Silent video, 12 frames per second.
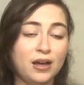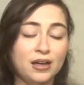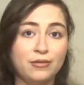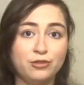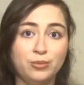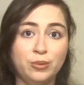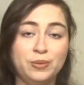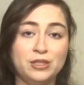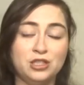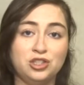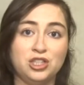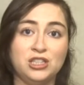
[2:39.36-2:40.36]
comfortable
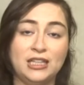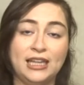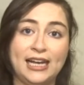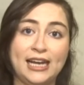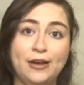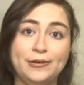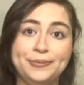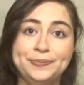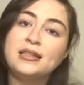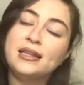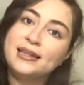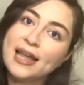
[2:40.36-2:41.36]
position to lay down.
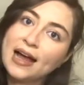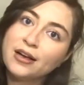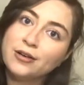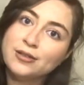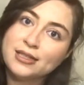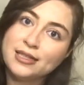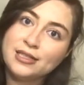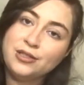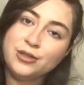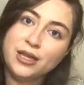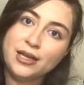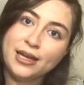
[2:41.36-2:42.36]
That goes
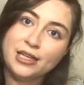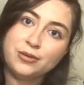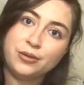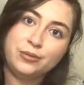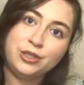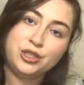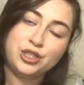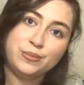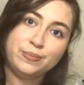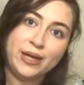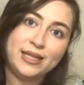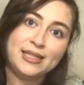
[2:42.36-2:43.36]
into the next one, which is
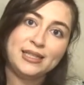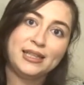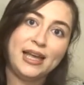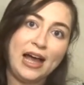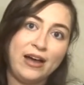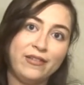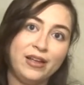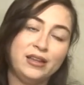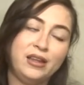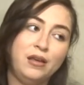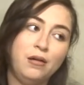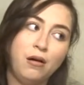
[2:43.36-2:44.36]
basically
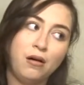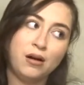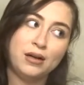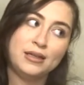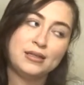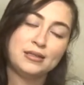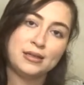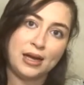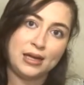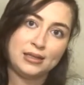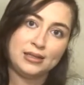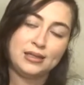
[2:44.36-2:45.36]
having the hardest
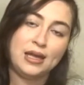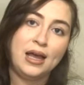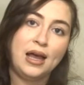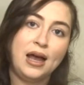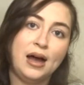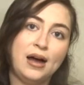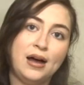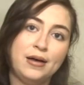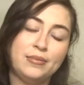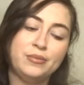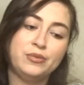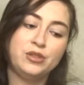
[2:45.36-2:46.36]
nights.
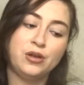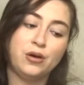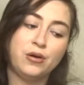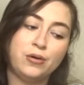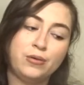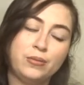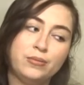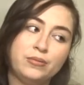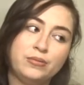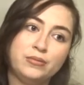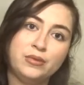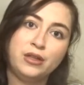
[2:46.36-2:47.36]
So
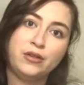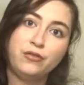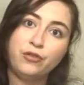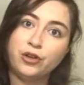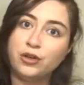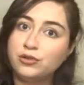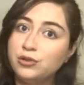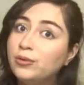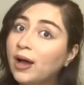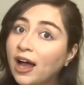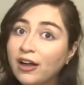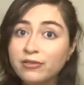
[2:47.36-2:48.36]
for those who
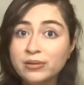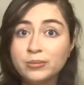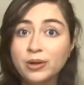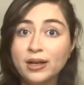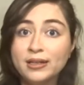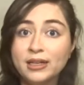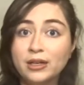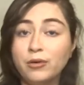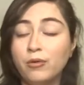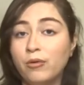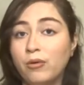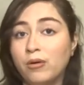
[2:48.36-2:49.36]
have been pregnant
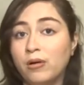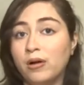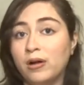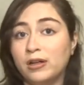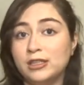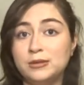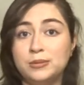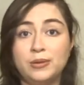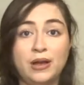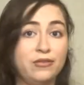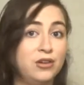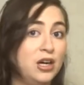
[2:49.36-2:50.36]
or
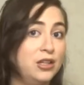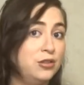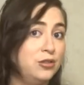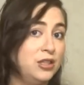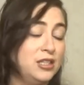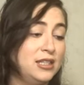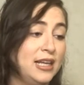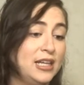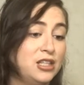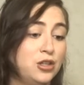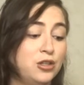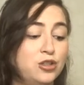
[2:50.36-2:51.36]
have gone through this
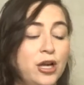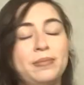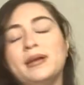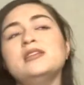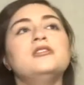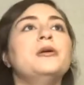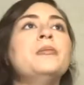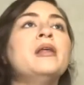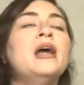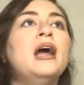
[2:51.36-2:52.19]
last third trimester,